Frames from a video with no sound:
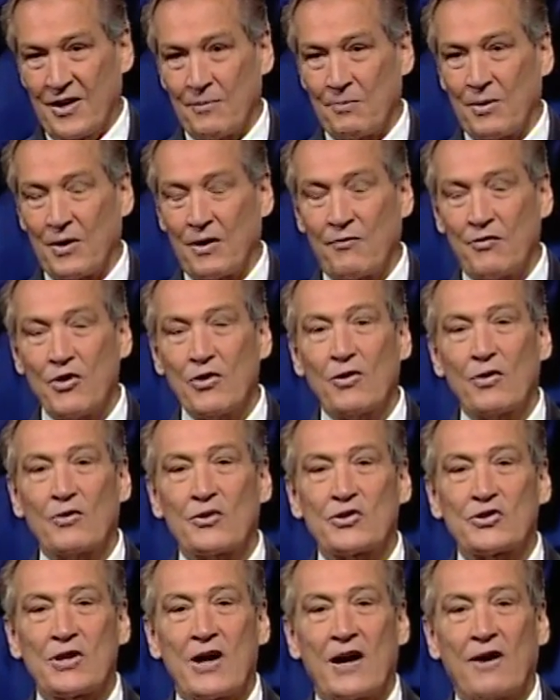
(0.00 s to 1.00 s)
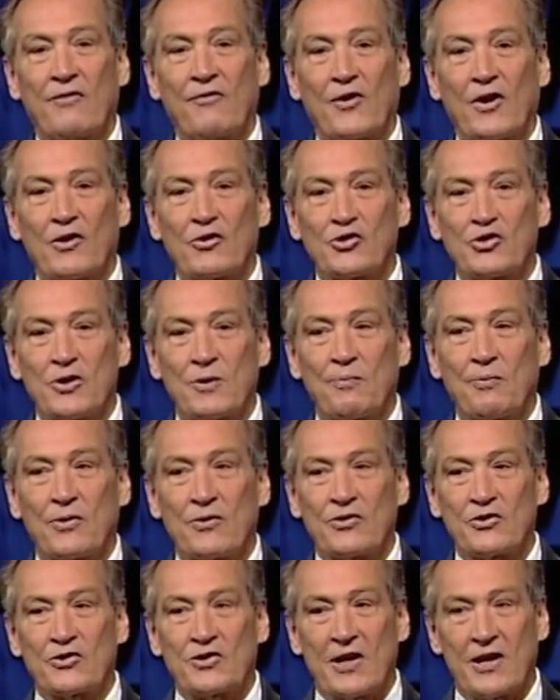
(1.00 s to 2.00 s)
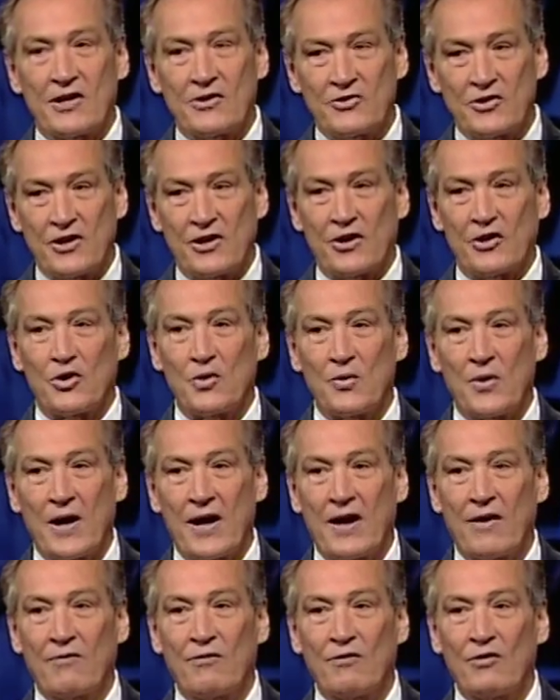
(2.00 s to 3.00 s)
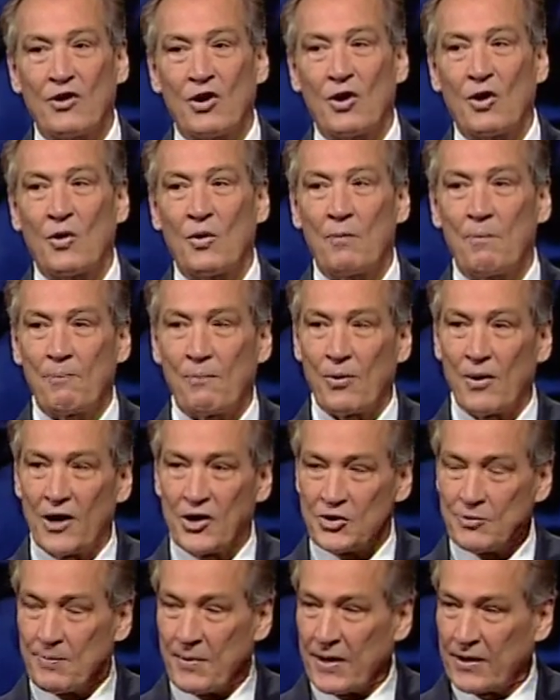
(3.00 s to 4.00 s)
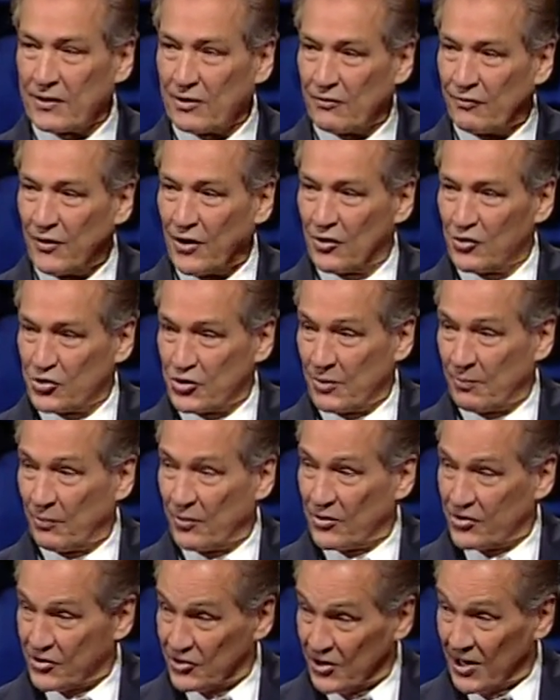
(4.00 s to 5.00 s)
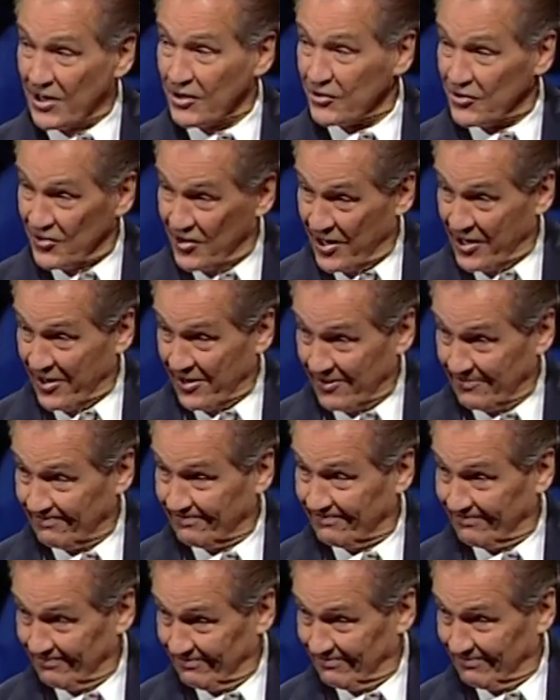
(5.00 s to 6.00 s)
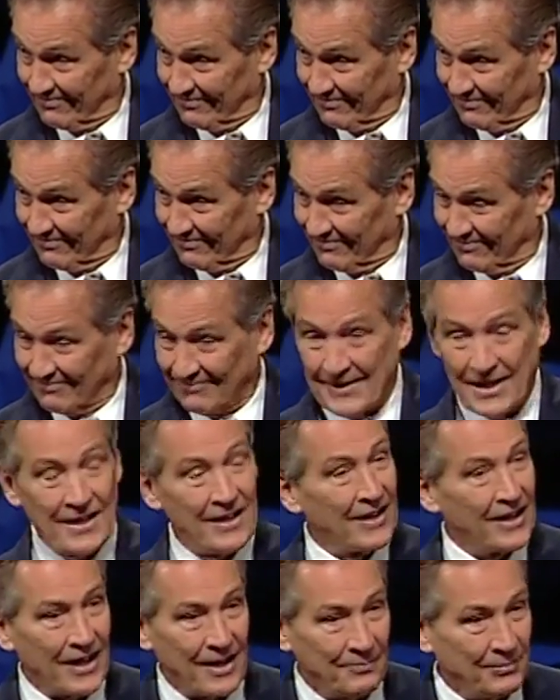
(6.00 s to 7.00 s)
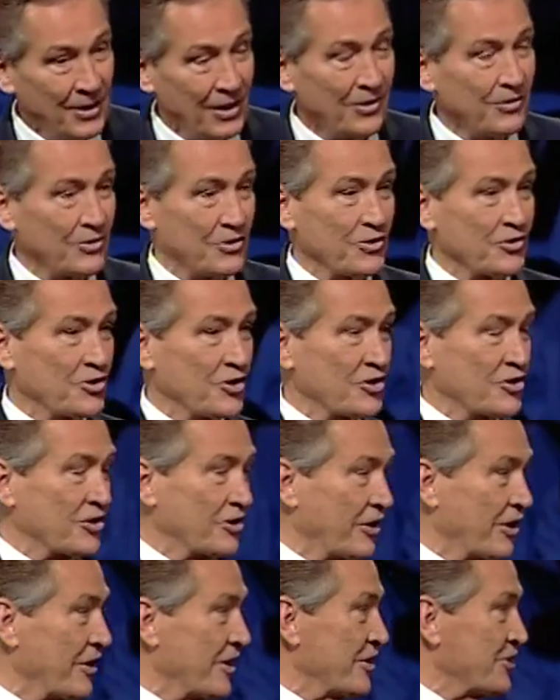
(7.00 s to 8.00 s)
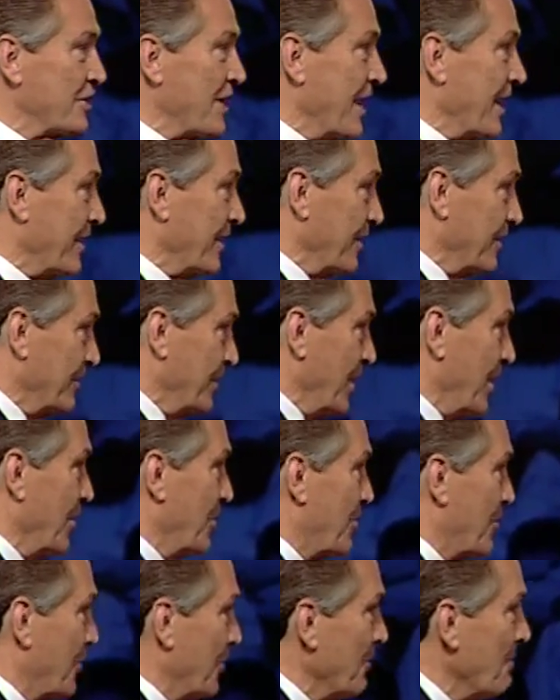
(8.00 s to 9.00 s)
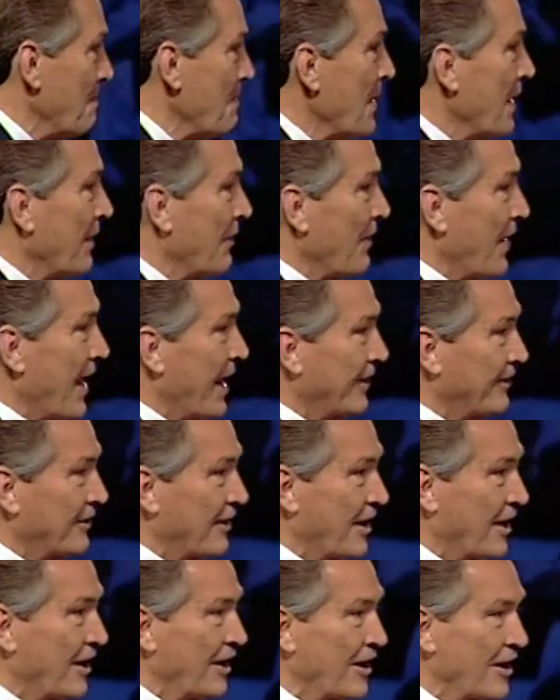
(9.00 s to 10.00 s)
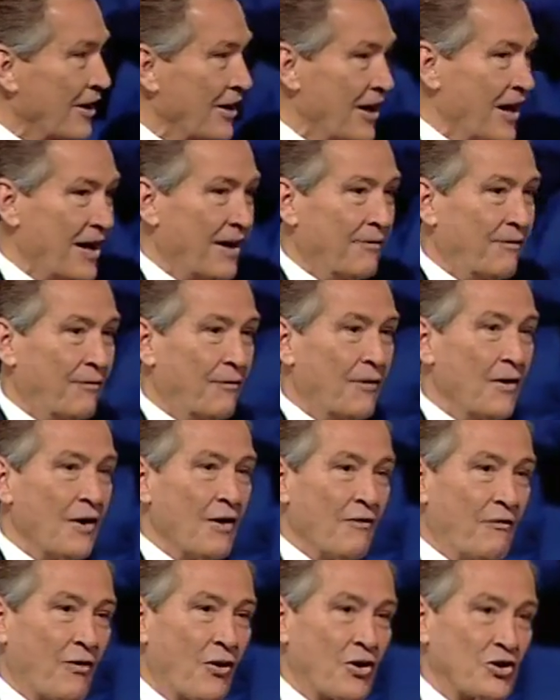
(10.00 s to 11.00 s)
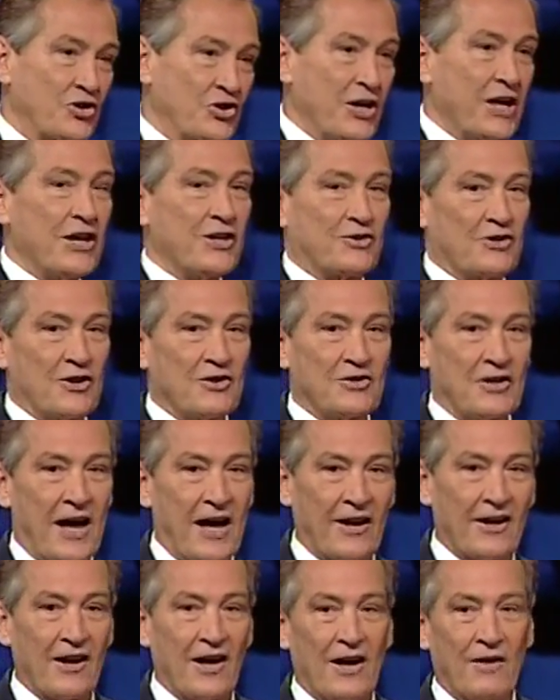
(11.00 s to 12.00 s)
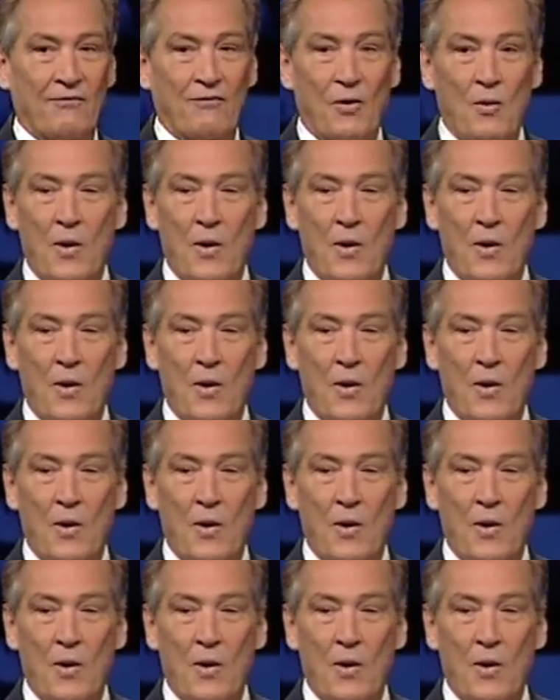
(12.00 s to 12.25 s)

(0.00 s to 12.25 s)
But if you don't desire fellowship with the saints here, you have no prospect of fellowship with the saints there. I'm telling you just as clearly as I can tell you that uh, love for Jesus and love for